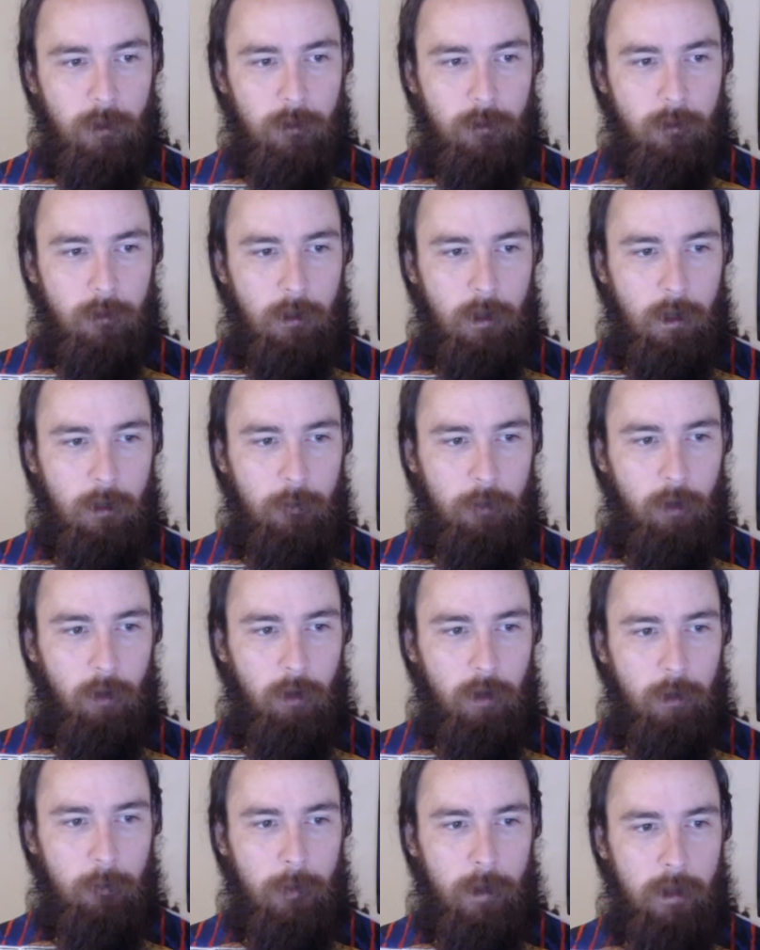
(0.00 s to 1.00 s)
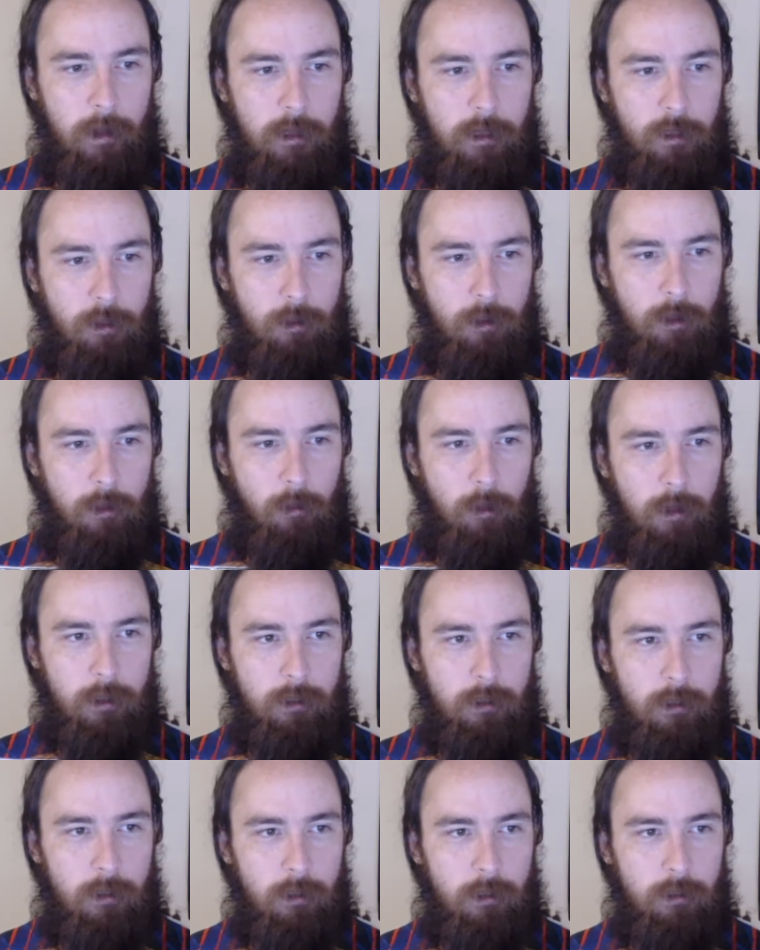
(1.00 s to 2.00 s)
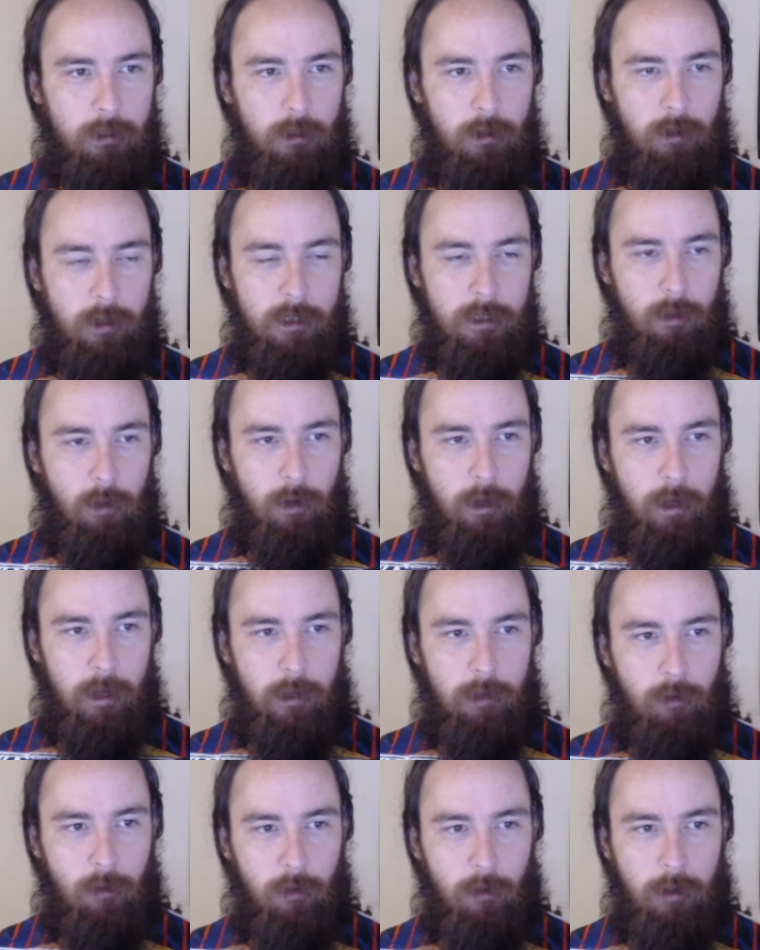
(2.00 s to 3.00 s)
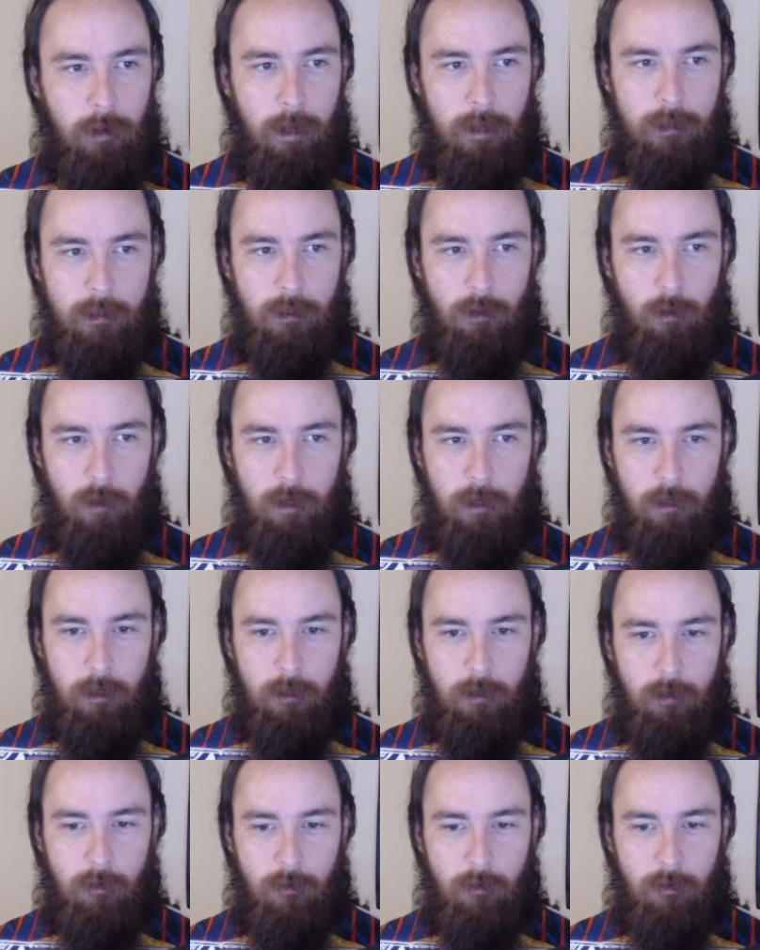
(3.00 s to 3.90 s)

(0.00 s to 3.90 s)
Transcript: The only mandatory question is your Discord handle, and that's so I could